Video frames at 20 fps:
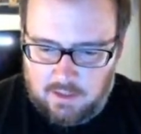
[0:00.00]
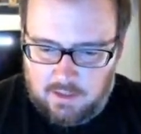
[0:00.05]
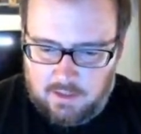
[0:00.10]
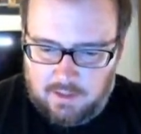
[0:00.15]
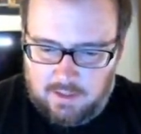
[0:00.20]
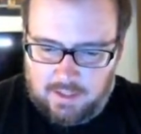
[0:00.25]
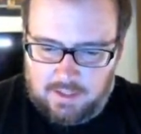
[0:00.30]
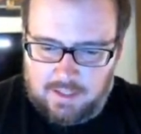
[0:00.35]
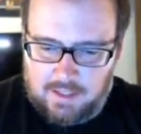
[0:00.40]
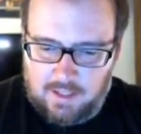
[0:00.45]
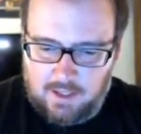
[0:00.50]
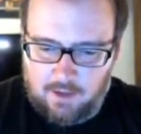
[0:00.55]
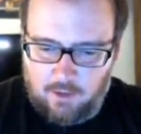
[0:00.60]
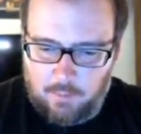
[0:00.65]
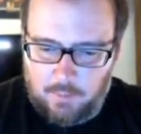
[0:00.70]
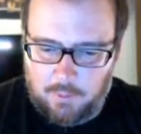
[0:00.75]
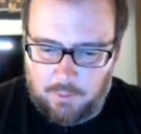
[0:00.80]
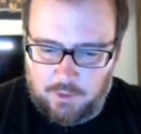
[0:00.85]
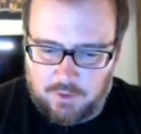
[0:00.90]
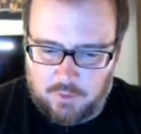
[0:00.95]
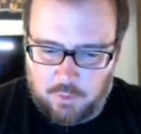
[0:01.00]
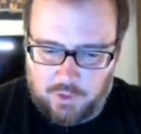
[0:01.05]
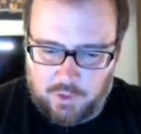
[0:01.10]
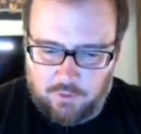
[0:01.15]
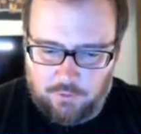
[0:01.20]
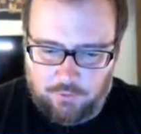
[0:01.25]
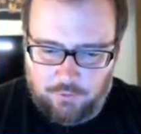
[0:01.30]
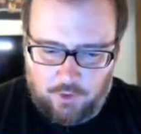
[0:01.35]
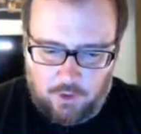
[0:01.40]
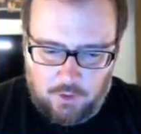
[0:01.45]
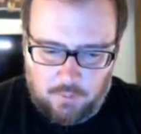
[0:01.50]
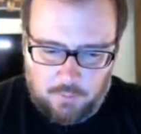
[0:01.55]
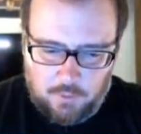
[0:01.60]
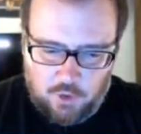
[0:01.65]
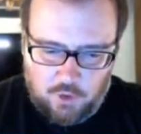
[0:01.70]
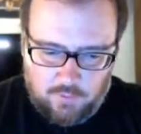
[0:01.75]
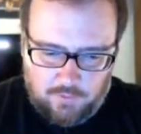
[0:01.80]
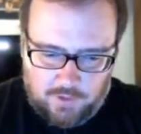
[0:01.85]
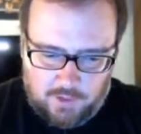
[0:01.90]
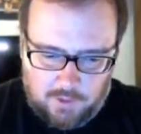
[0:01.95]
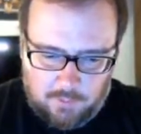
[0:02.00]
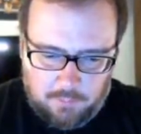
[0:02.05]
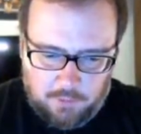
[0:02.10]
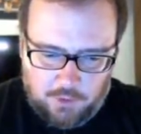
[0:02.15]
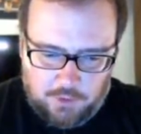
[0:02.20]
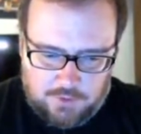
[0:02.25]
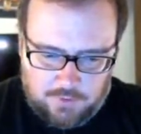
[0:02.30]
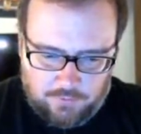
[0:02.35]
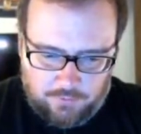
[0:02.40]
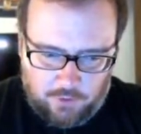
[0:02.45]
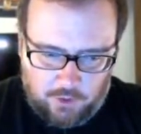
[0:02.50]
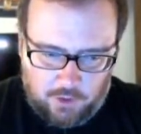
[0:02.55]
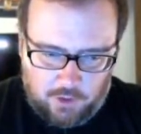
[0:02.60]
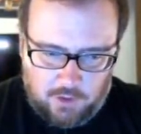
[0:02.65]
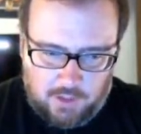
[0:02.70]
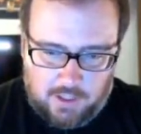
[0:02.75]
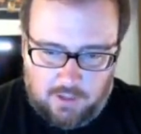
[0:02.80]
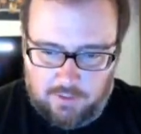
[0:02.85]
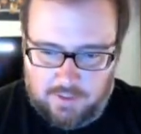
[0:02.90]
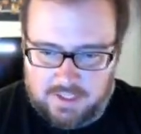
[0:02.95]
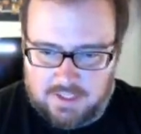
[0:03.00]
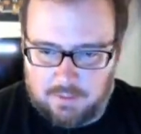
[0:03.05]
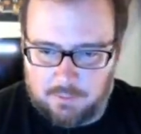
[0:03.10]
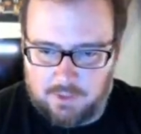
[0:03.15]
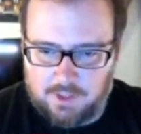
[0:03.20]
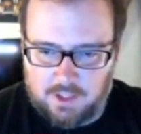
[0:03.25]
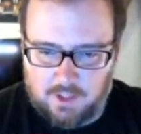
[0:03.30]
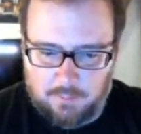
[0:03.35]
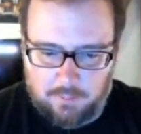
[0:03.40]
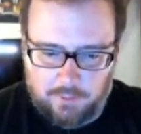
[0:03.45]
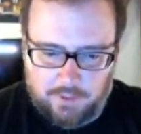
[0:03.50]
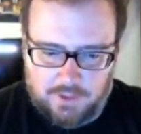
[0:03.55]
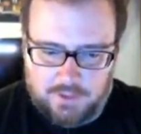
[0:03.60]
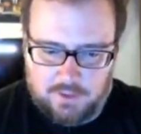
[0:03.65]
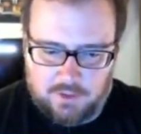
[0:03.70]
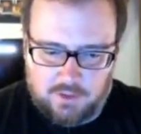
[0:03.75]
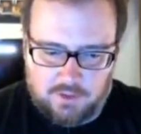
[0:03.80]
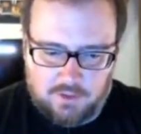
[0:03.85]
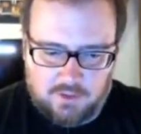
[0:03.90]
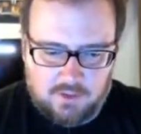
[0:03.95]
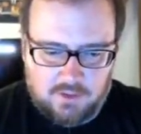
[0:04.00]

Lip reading: I cannot remember his weird fart move that he blows a fart cloud, unless I'm thinking of Blizzard.